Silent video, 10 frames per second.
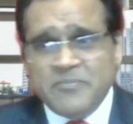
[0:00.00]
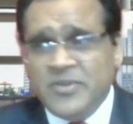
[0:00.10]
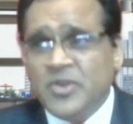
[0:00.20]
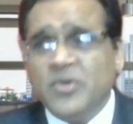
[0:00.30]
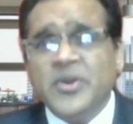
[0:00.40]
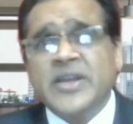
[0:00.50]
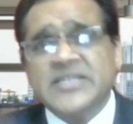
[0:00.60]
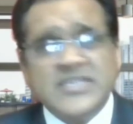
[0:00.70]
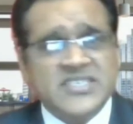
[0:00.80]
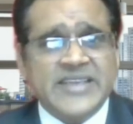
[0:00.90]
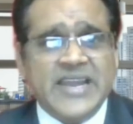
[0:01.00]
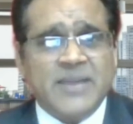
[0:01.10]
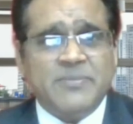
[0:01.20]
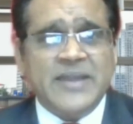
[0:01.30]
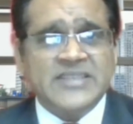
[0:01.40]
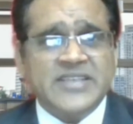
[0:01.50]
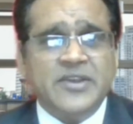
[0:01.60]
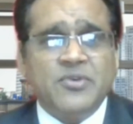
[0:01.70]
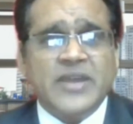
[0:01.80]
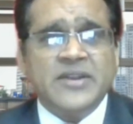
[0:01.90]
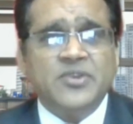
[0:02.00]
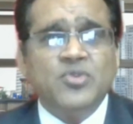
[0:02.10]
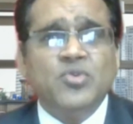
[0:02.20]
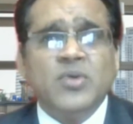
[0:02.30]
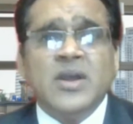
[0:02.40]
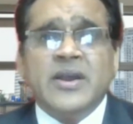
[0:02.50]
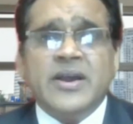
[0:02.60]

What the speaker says: you can just scale up. Let's say you can do